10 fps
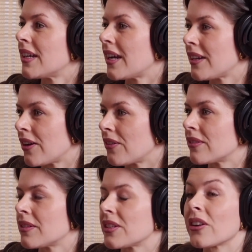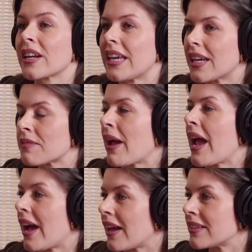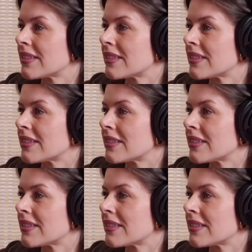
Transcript: I know. And they're gonna kick my ass.